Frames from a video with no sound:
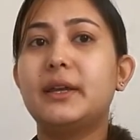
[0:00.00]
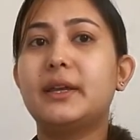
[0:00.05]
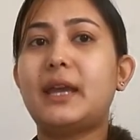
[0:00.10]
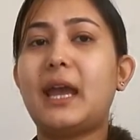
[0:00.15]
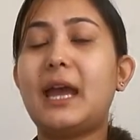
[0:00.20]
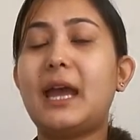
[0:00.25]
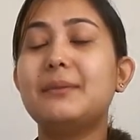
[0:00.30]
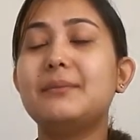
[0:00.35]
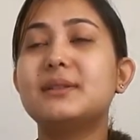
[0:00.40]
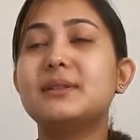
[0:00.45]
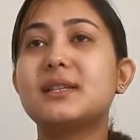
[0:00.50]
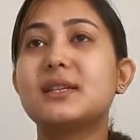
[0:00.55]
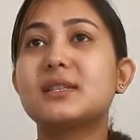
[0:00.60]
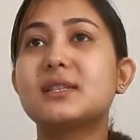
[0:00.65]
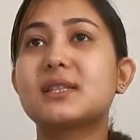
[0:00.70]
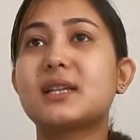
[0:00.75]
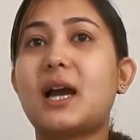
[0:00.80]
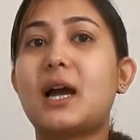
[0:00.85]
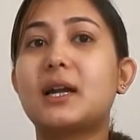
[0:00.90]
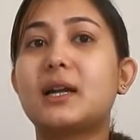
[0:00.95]
Can
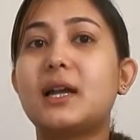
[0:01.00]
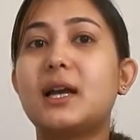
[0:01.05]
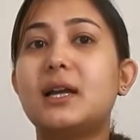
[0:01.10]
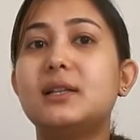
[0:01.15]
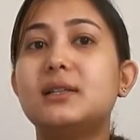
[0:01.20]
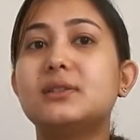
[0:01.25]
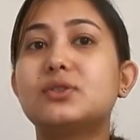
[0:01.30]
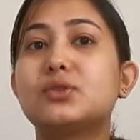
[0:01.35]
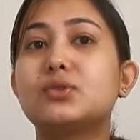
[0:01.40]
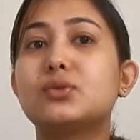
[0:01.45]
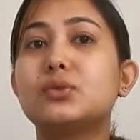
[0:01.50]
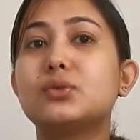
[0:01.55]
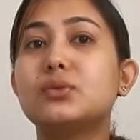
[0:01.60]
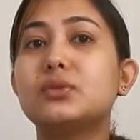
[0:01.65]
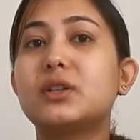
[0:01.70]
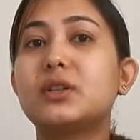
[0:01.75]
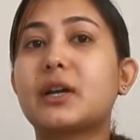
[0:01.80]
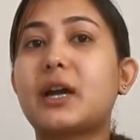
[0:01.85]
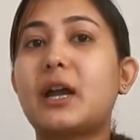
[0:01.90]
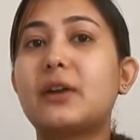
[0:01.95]
Mrs. Carlill sue
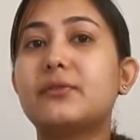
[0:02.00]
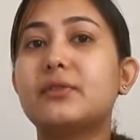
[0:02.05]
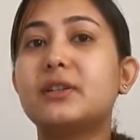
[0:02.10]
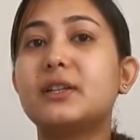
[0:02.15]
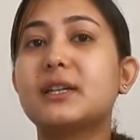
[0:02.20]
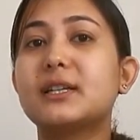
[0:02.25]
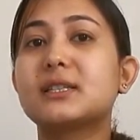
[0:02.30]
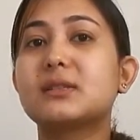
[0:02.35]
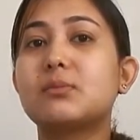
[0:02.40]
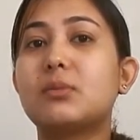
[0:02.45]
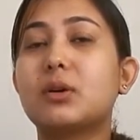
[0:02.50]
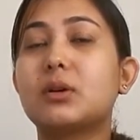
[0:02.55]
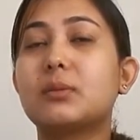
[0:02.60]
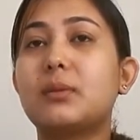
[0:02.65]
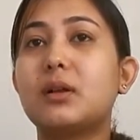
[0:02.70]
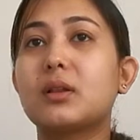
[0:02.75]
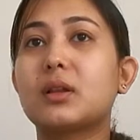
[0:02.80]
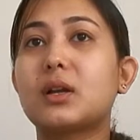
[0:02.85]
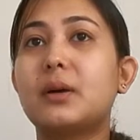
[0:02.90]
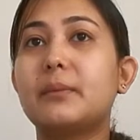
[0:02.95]
the Carbolic Smoke
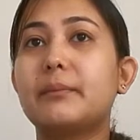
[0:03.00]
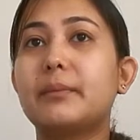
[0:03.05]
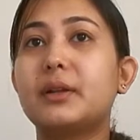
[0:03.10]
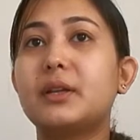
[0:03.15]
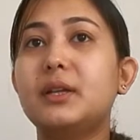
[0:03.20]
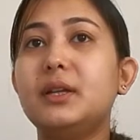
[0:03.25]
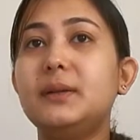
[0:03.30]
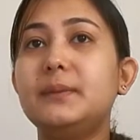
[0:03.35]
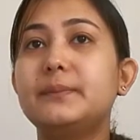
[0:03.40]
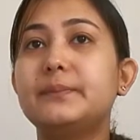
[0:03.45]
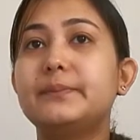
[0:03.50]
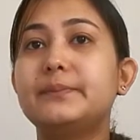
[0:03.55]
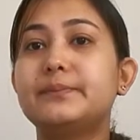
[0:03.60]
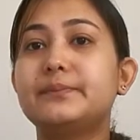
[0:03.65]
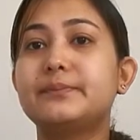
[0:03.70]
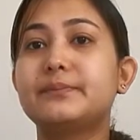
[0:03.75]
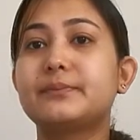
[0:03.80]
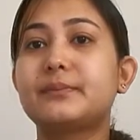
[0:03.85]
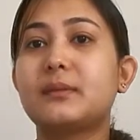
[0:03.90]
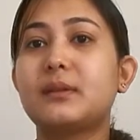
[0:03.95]
Ball Company?
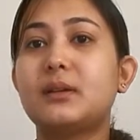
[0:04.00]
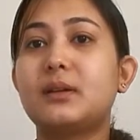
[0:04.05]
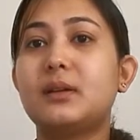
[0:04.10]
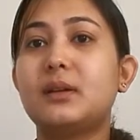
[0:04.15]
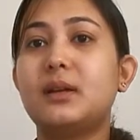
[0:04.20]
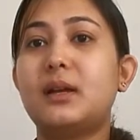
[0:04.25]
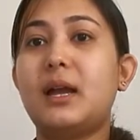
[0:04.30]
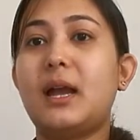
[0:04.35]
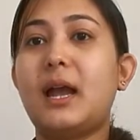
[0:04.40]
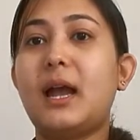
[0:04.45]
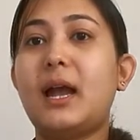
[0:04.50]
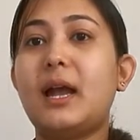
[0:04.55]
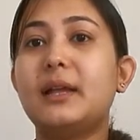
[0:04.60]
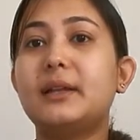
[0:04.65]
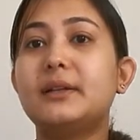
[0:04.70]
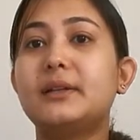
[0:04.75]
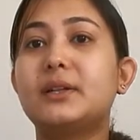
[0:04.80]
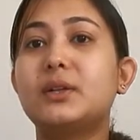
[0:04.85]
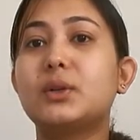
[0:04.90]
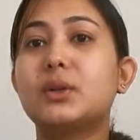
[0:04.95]

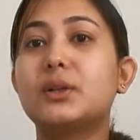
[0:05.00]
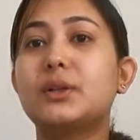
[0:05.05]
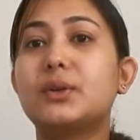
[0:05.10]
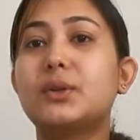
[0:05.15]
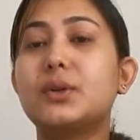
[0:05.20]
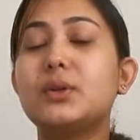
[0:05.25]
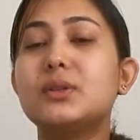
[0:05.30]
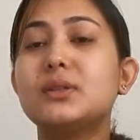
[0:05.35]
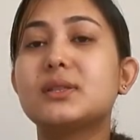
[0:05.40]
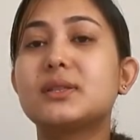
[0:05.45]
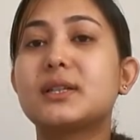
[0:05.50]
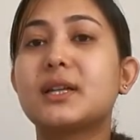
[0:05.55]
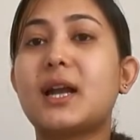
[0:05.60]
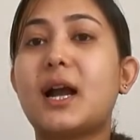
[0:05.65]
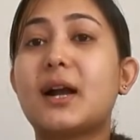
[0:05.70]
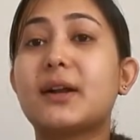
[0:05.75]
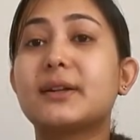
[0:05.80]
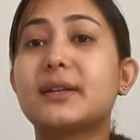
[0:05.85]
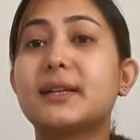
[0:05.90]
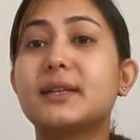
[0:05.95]
And rules
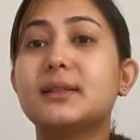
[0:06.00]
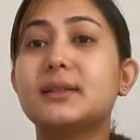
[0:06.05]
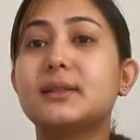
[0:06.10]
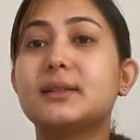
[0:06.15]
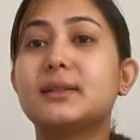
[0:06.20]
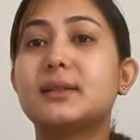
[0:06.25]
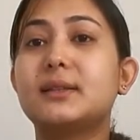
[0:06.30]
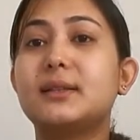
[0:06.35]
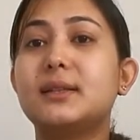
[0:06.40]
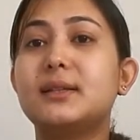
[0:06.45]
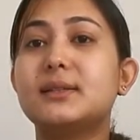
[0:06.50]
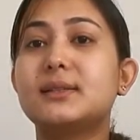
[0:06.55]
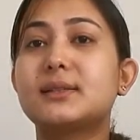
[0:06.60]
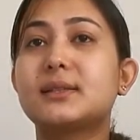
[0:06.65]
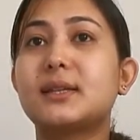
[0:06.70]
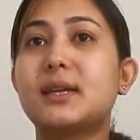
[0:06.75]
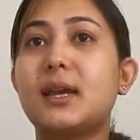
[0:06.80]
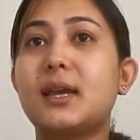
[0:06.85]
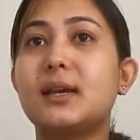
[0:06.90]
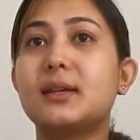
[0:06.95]
regarding this
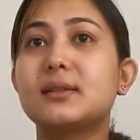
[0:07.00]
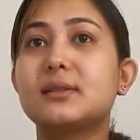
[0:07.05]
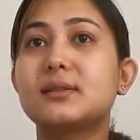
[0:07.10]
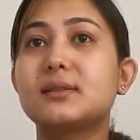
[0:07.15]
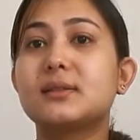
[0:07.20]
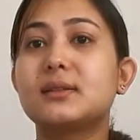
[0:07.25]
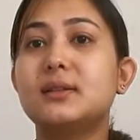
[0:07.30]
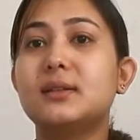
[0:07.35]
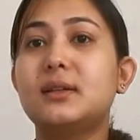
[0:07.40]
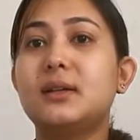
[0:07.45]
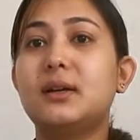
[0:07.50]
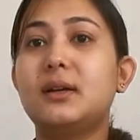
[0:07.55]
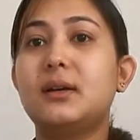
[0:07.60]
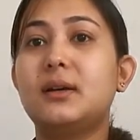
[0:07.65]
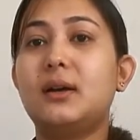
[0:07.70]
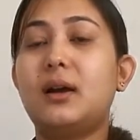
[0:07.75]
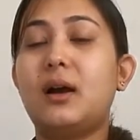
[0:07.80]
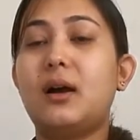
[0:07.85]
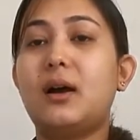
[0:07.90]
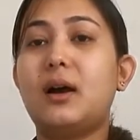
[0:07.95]
case
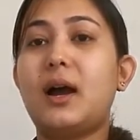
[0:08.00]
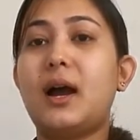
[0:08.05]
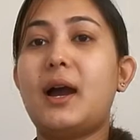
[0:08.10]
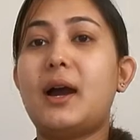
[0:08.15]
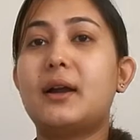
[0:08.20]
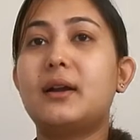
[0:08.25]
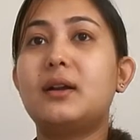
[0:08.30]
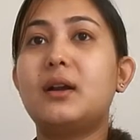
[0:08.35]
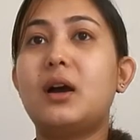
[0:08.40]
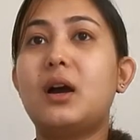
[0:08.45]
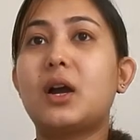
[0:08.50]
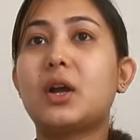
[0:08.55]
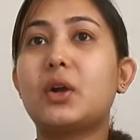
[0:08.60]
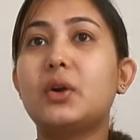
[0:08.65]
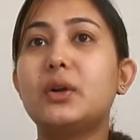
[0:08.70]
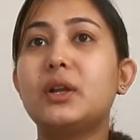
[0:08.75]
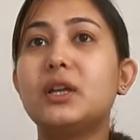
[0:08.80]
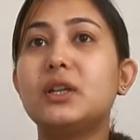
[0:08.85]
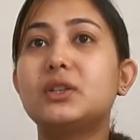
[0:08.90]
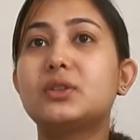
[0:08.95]
are,
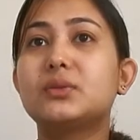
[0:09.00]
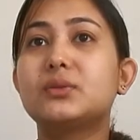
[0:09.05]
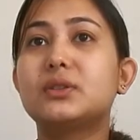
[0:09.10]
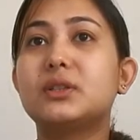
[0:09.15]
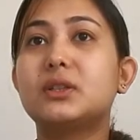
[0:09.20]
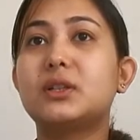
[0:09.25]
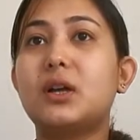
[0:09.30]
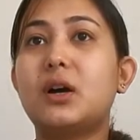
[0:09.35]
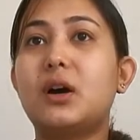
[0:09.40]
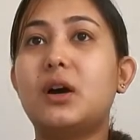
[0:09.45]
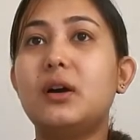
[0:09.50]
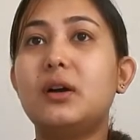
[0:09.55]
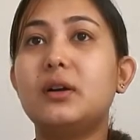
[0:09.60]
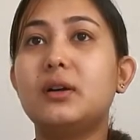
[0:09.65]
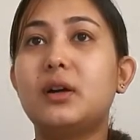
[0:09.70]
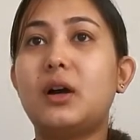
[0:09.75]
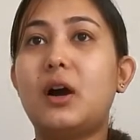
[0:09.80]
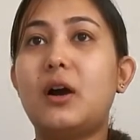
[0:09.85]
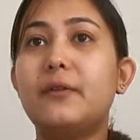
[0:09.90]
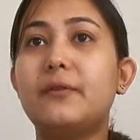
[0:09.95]
according to the law,
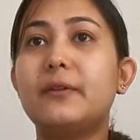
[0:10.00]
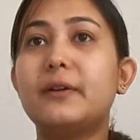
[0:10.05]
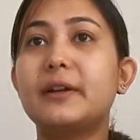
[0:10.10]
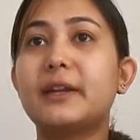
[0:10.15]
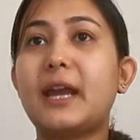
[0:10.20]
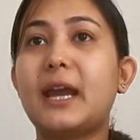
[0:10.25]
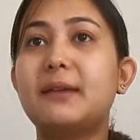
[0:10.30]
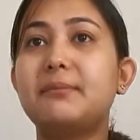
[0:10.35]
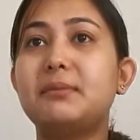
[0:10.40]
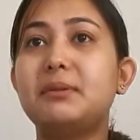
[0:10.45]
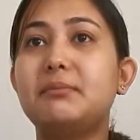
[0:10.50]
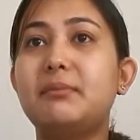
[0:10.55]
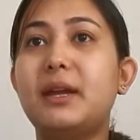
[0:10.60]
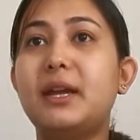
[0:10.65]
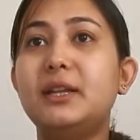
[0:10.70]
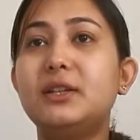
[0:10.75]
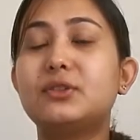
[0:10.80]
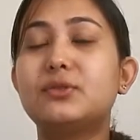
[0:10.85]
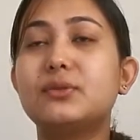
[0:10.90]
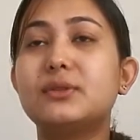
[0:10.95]
offer can be
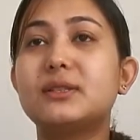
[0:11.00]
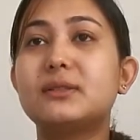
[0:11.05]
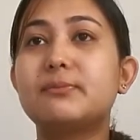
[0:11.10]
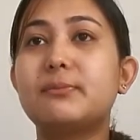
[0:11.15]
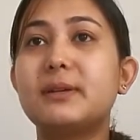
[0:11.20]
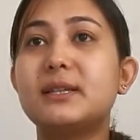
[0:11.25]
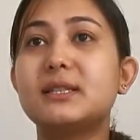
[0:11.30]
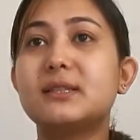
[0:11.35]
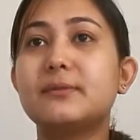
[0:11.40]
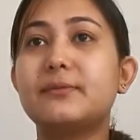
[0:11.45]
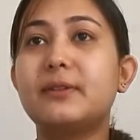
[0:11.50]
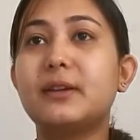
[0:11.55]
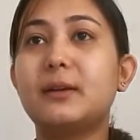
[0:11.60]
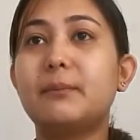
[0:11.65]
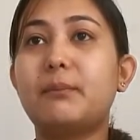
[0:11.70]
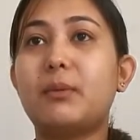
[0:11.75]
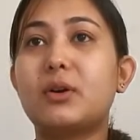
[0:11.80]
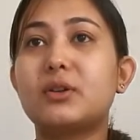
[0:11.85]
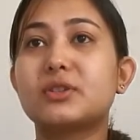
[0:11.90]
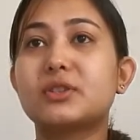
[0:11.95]
made to a
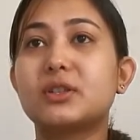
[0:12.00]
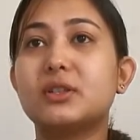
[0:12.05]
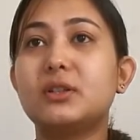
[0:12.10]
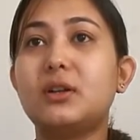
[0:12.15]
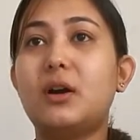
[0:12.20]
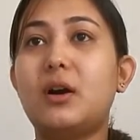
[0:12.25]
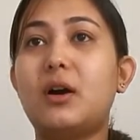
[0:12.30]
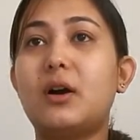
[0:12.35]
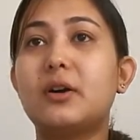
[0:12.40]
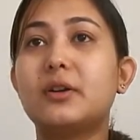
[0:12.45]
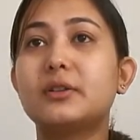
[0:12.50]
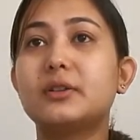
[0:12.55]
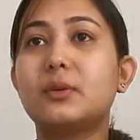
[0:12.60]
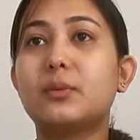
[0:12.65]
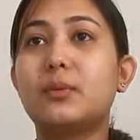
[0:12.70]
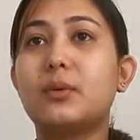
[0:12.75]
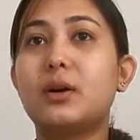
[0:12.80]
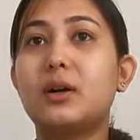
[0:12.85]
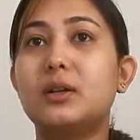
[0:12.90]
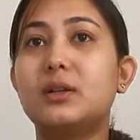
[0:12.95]
specific person or the
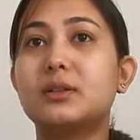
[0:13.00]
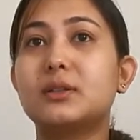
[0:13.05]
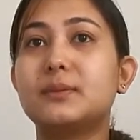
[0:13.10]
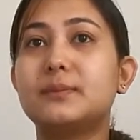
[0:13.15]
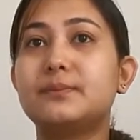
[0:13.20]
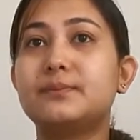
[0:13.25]
world.